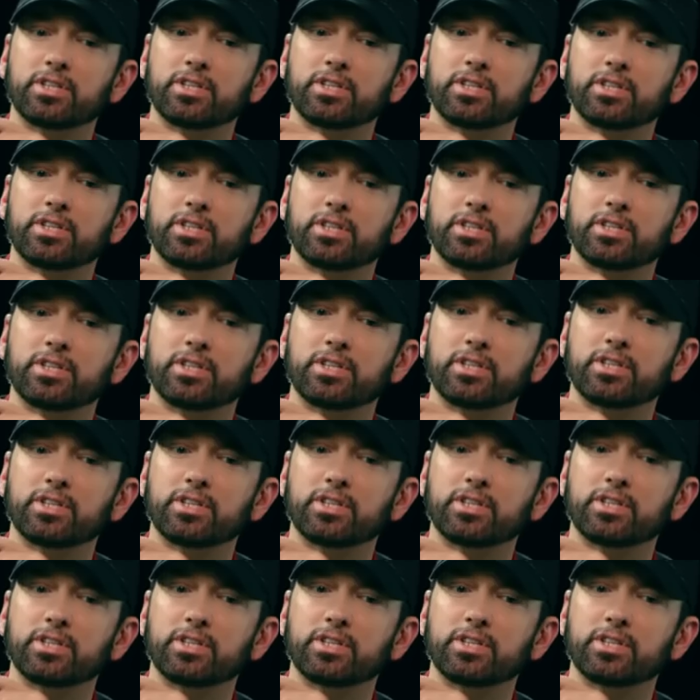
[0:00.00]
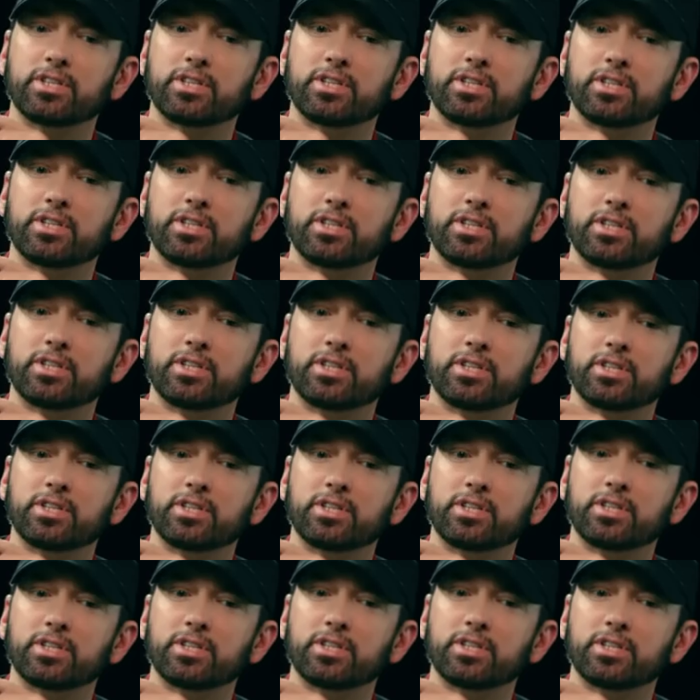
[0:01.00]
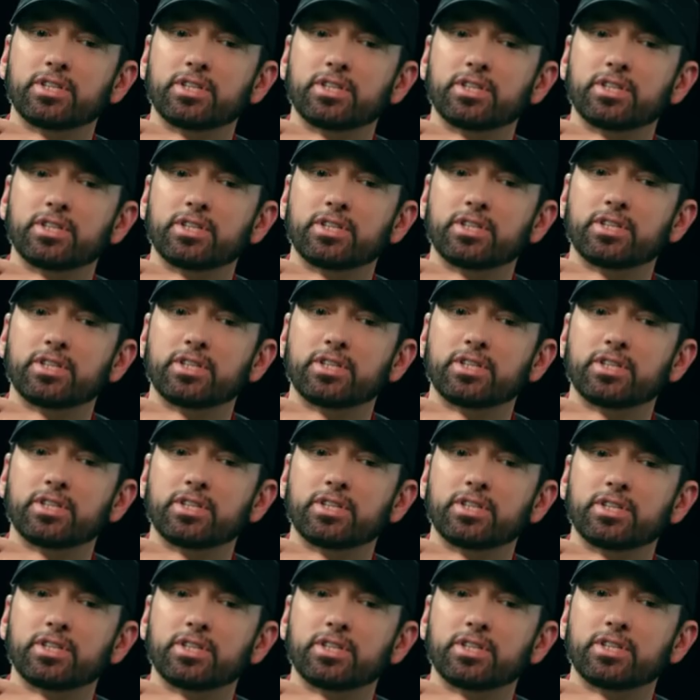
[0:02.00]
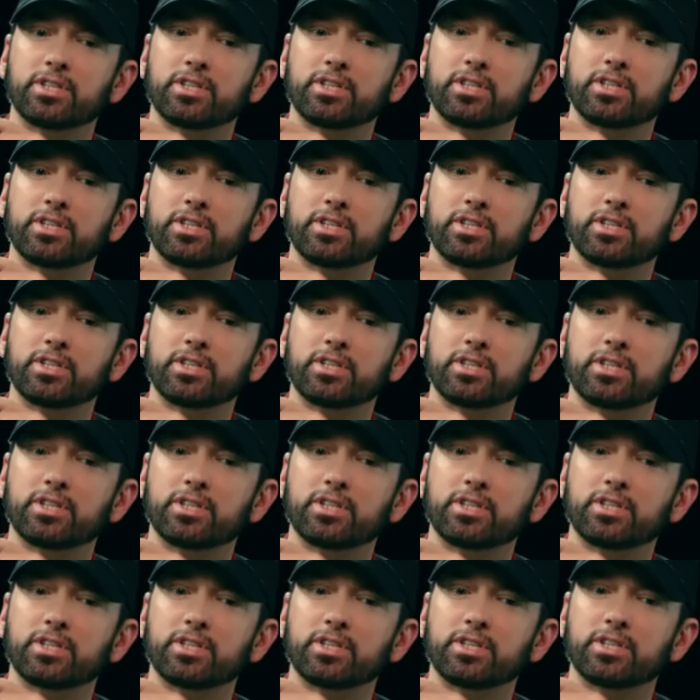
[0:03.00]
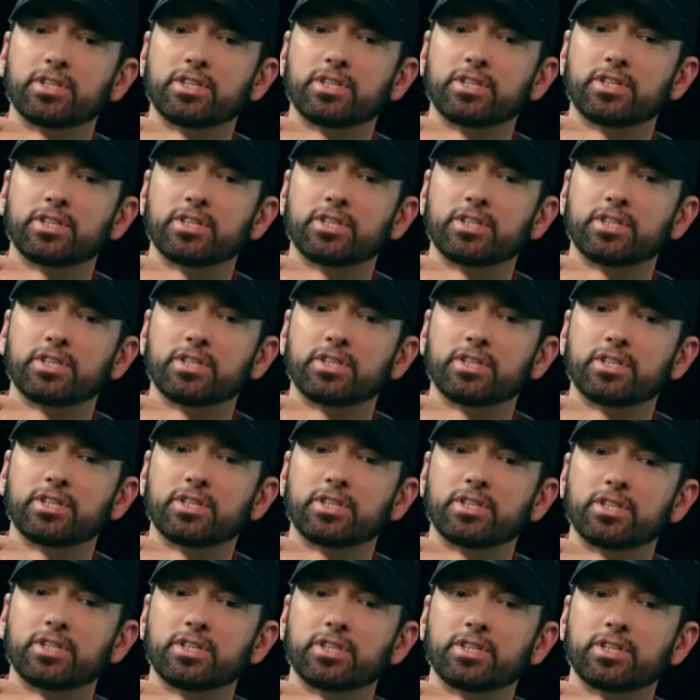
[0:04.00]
(silent)